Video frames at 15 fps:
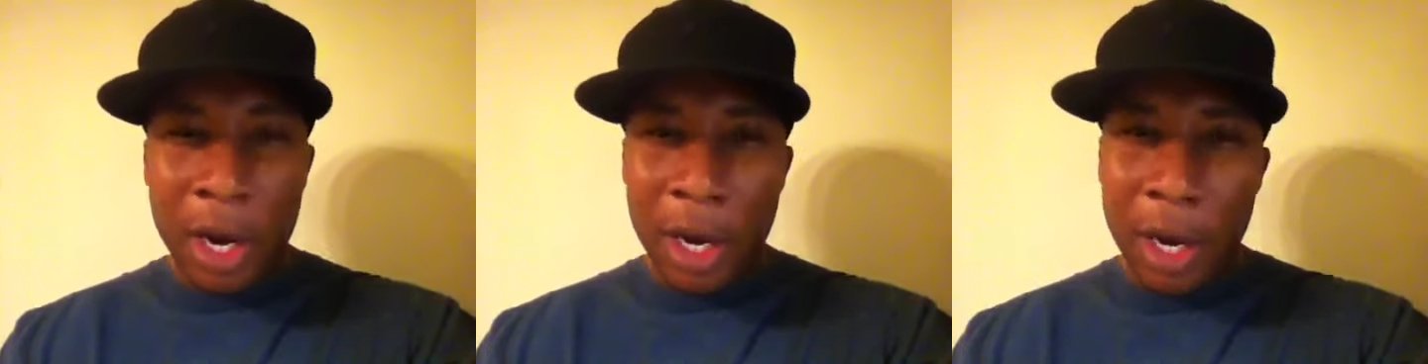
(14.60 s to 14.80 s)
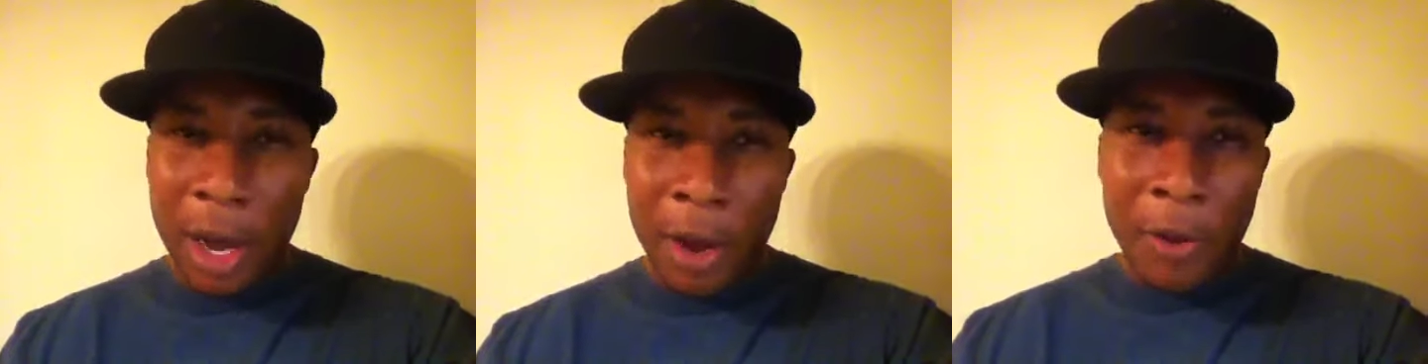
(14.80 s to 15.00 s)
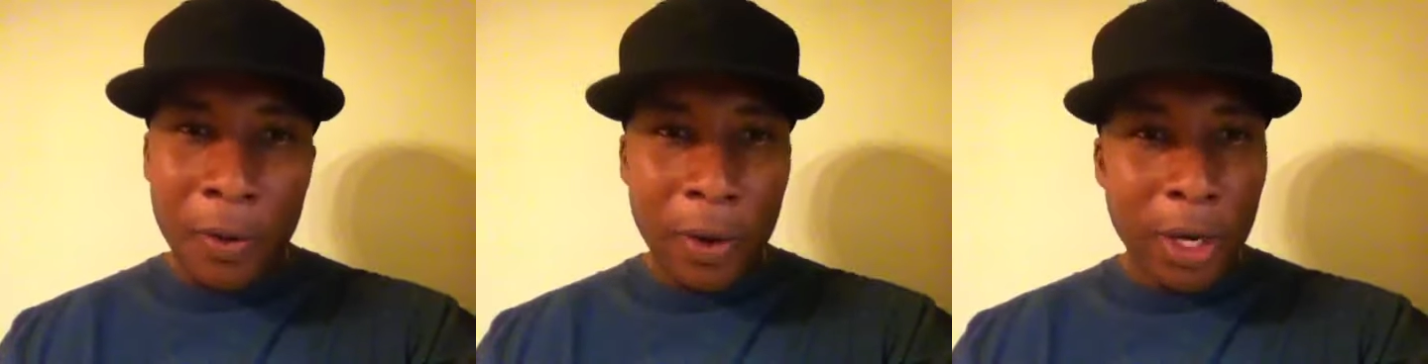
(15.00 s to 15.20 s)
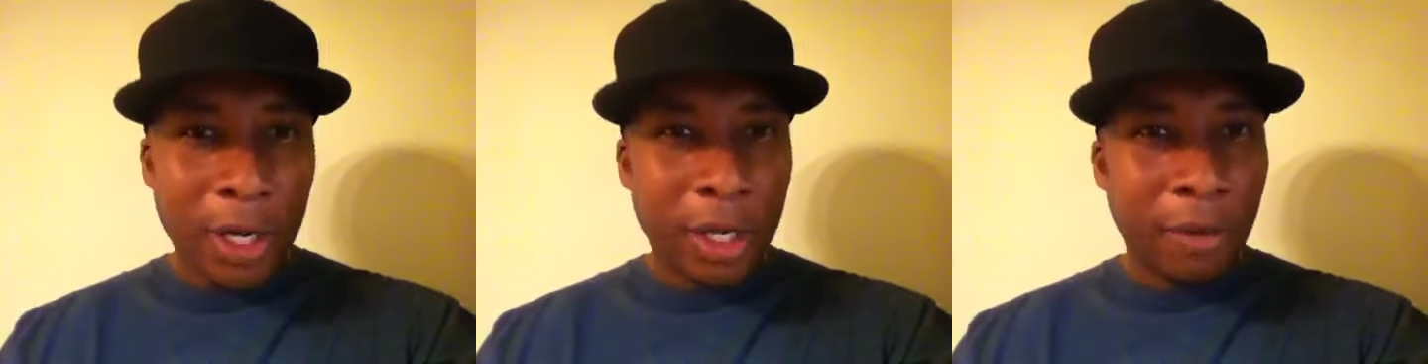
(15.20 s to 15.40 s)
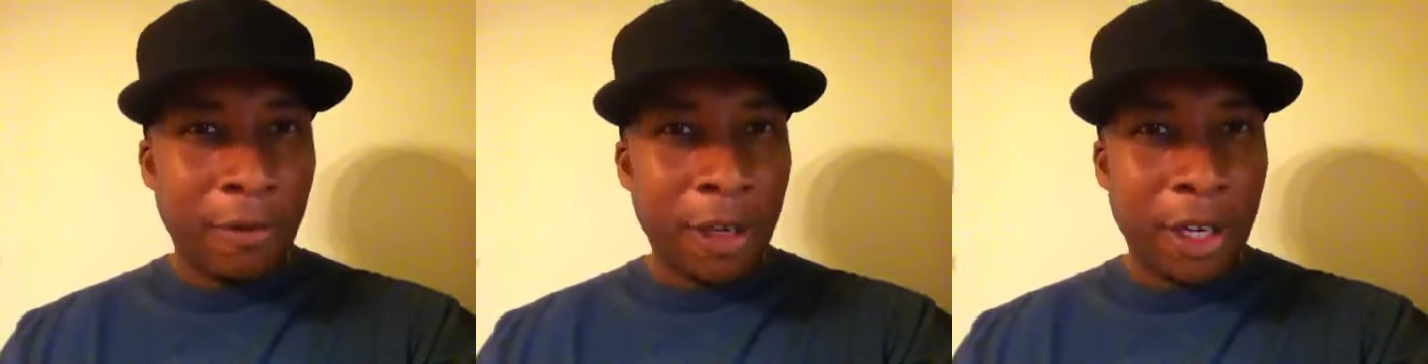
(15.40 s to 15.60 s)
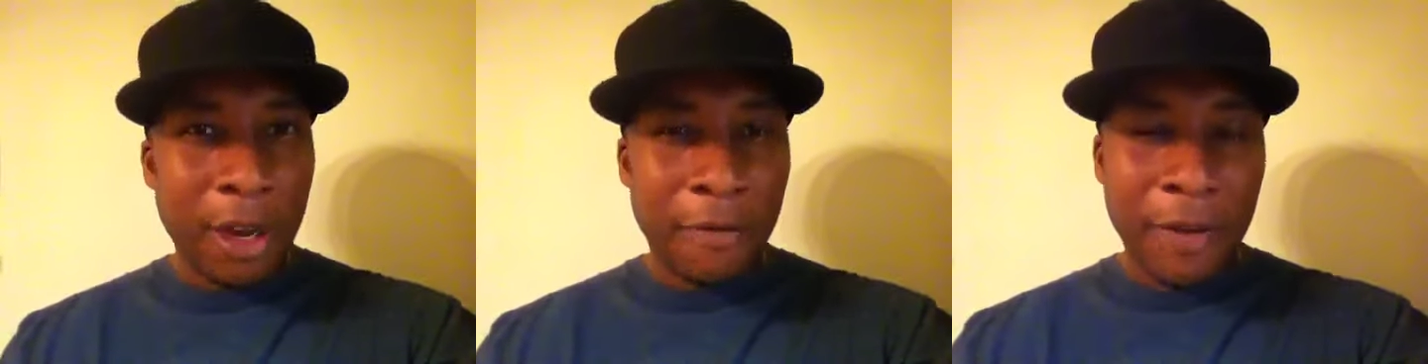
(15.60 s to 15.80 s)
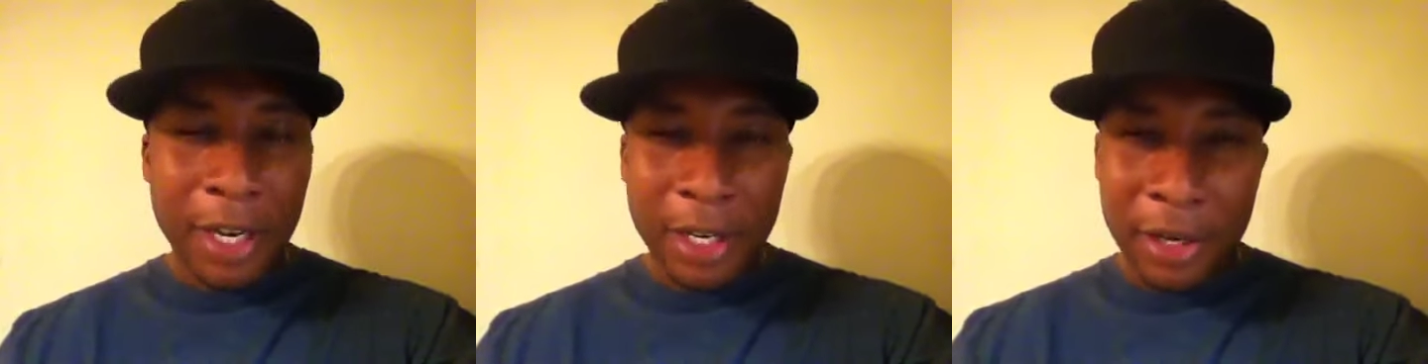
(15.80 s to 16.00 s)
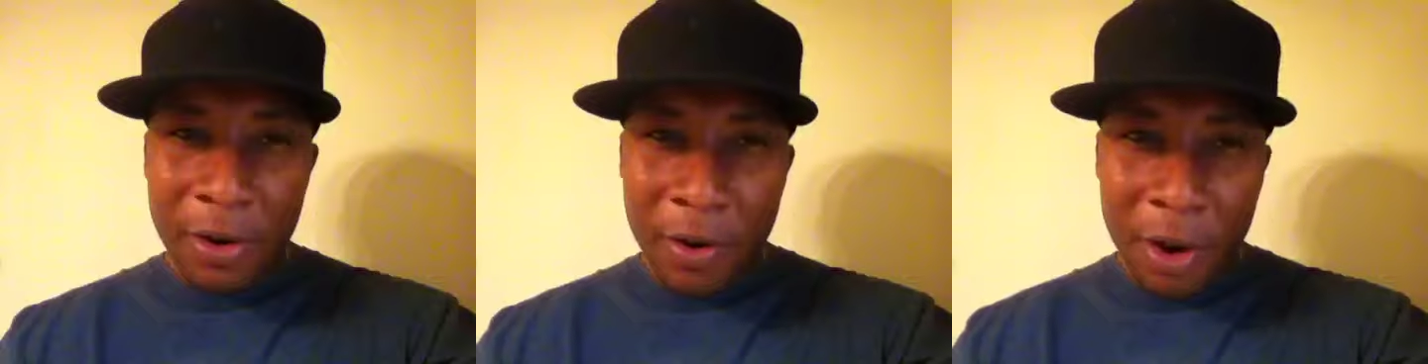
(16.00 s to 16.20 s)
long list of stuff
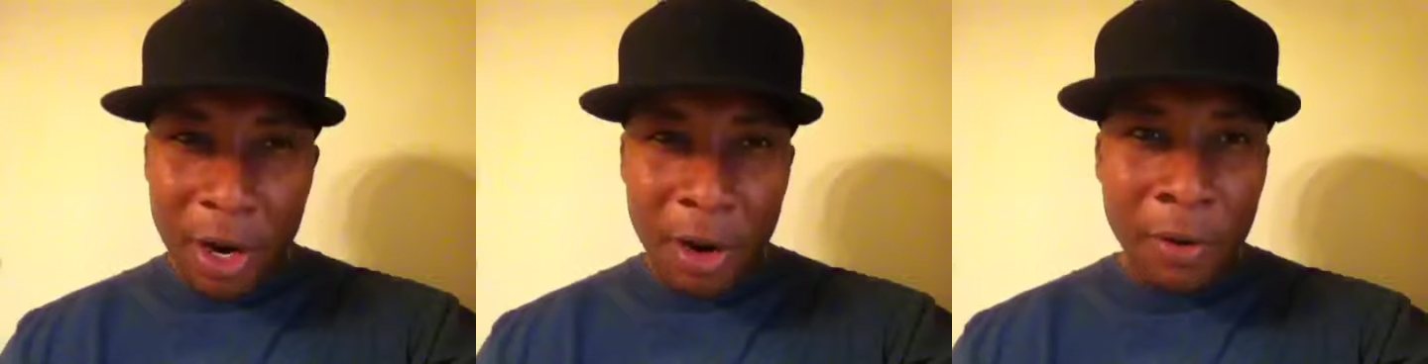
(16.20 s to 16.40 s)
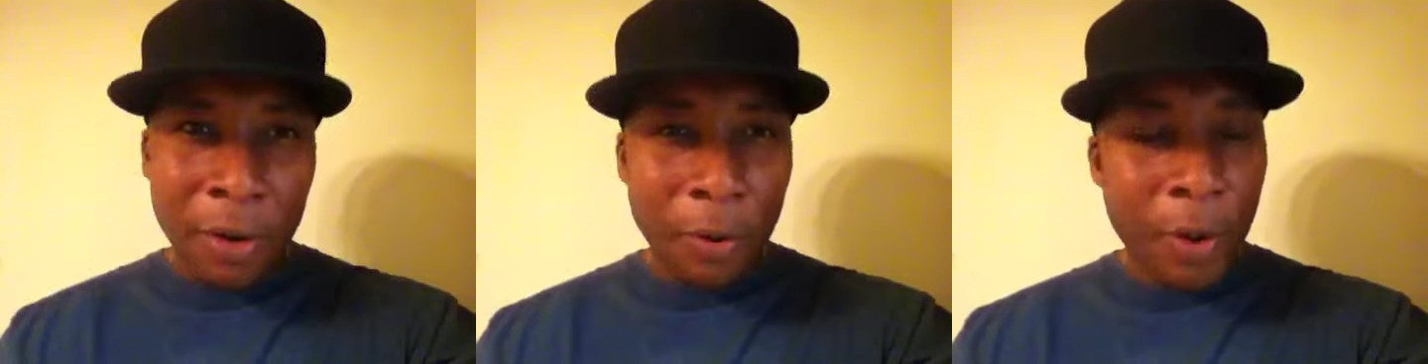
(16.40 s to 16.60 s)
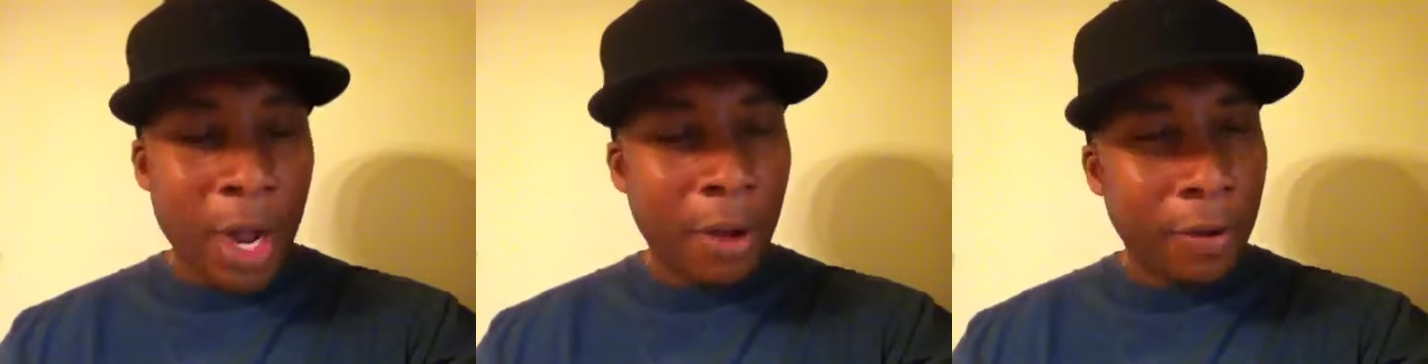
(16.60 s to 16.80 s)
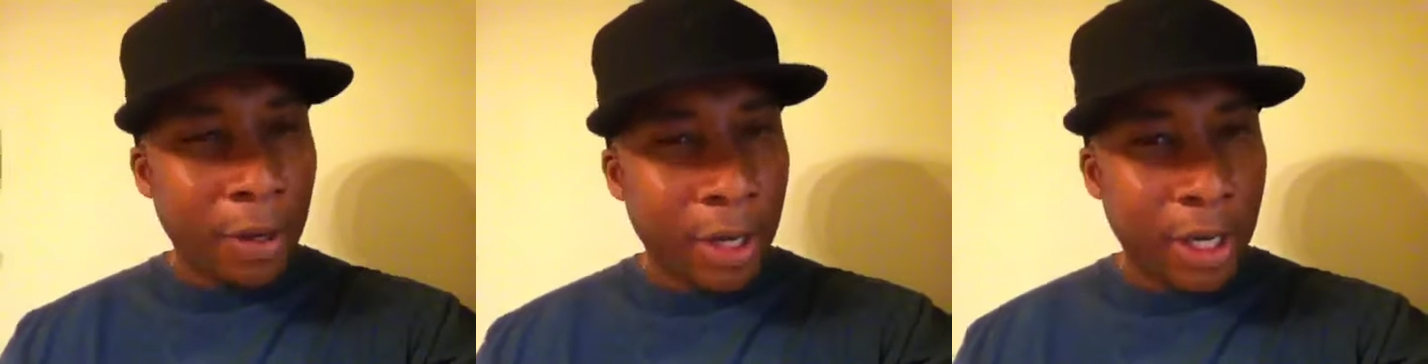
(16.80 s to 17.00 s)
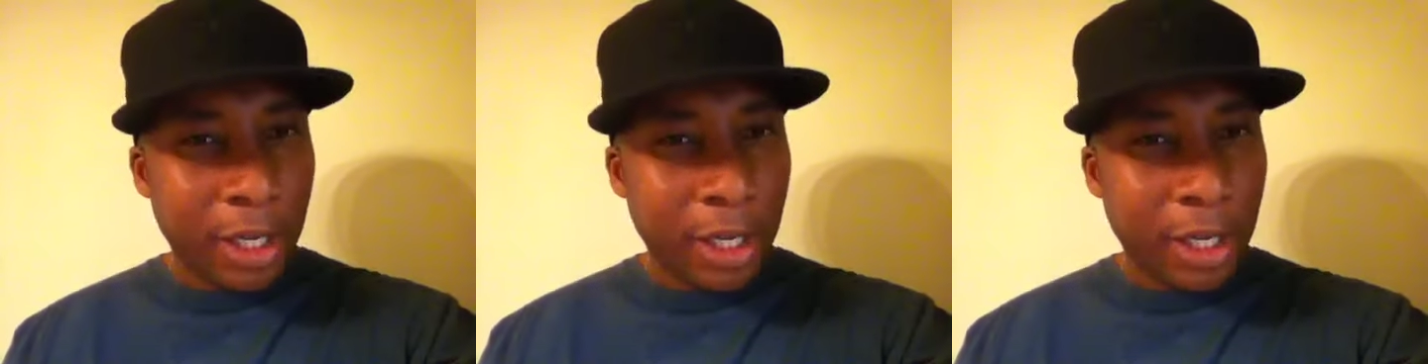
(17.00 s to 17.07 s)
that's going on around